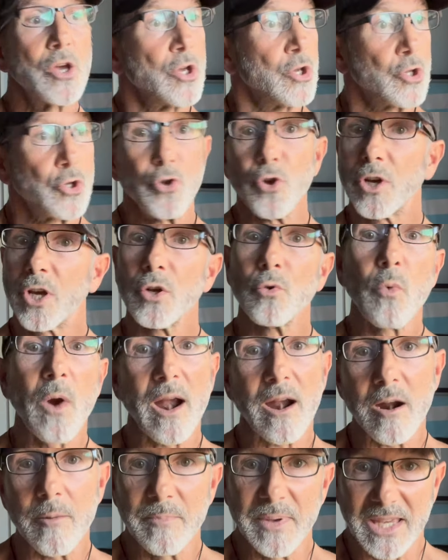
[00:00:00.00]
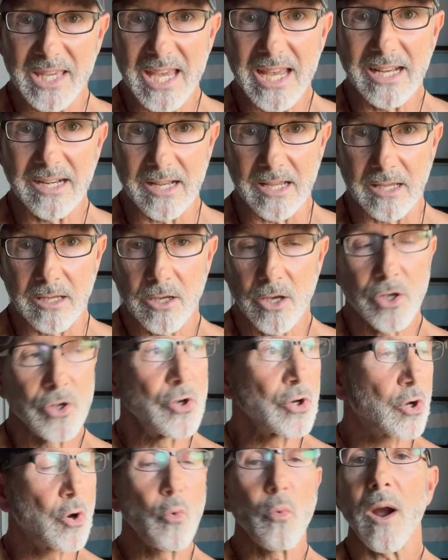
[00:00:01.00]
you can wear a bikini,
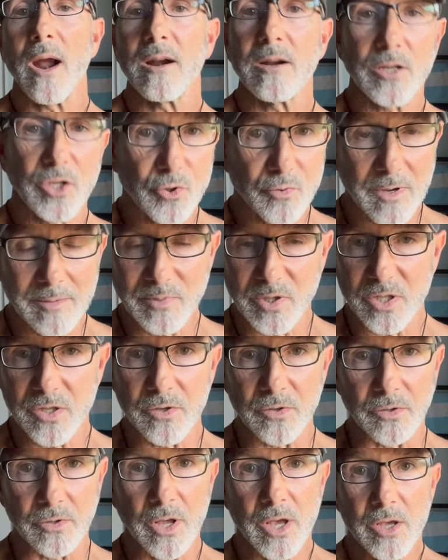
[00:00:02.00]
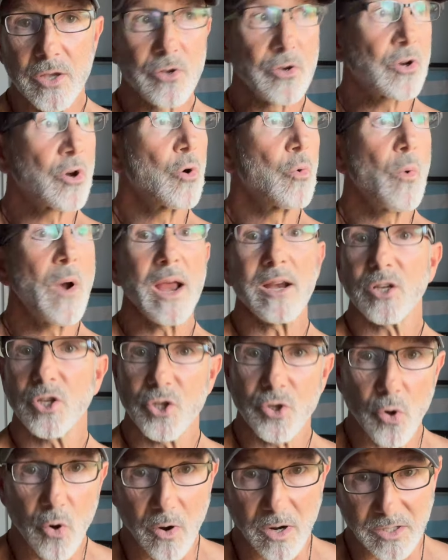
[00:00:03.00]
you can wear a swimsuit, you can wear
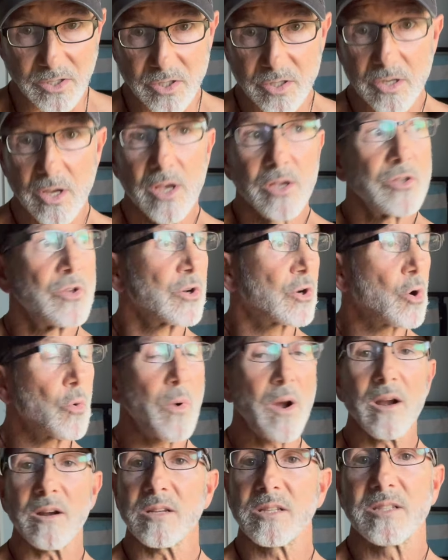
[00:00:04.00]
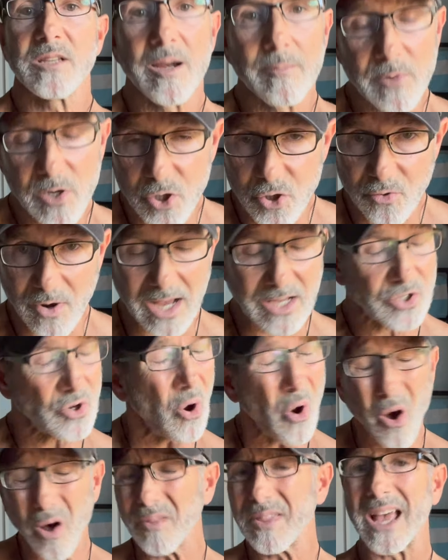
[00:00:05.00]
shorts, you can wear a summer dress,
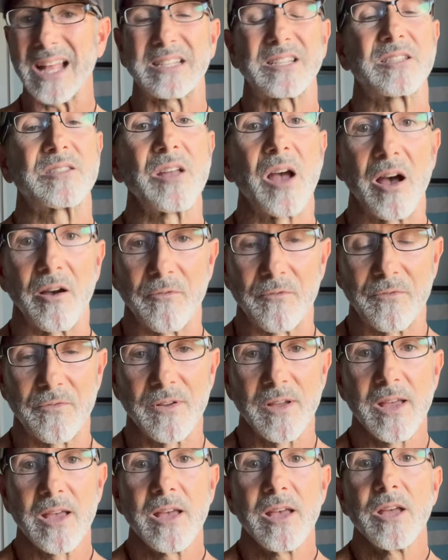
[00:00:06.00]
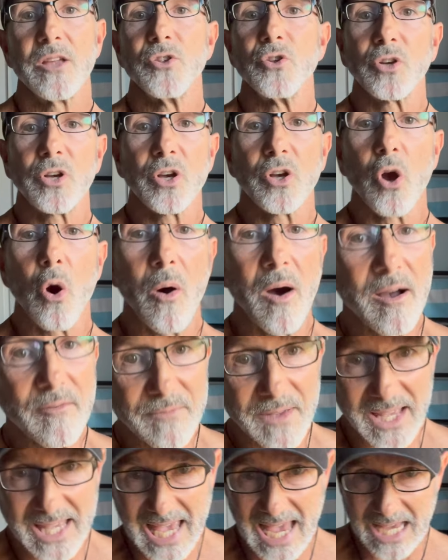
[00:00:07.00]
all that stuff. You could go on
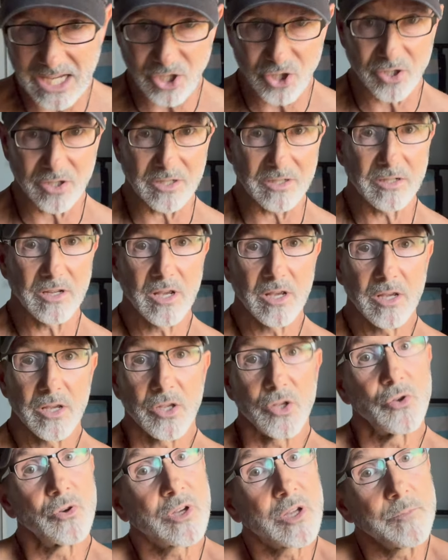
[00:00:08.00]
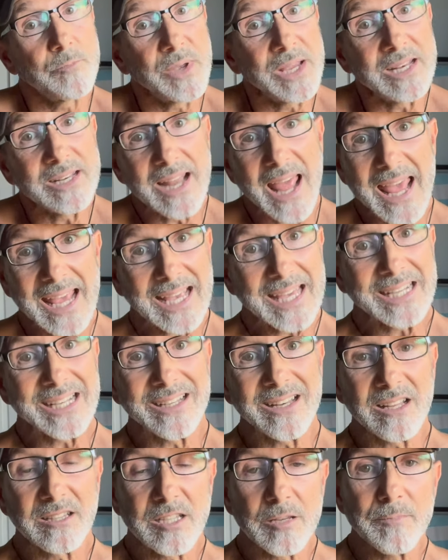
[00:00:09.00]
vacation. You could be naked
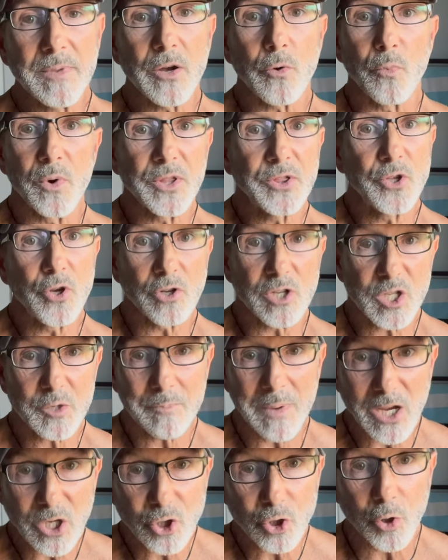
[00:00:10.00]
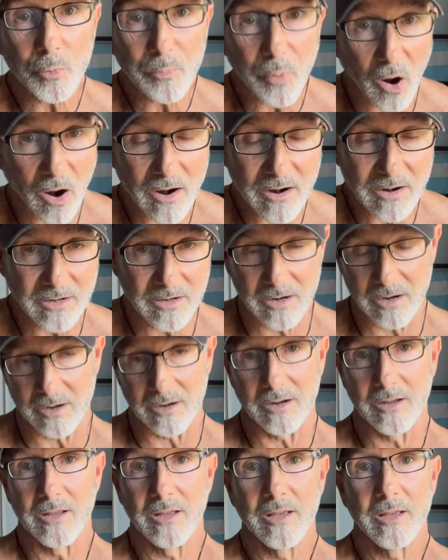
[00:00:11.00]
and intimate with your special
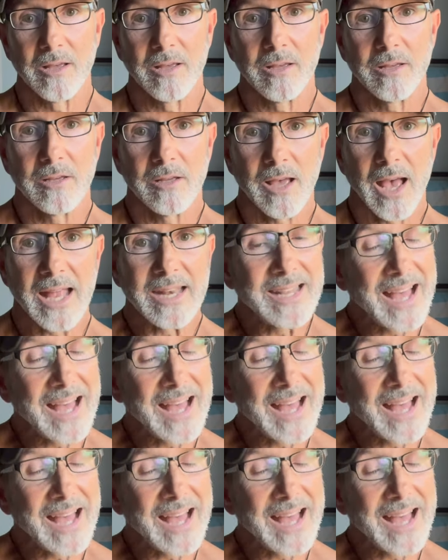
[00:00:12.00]
partner and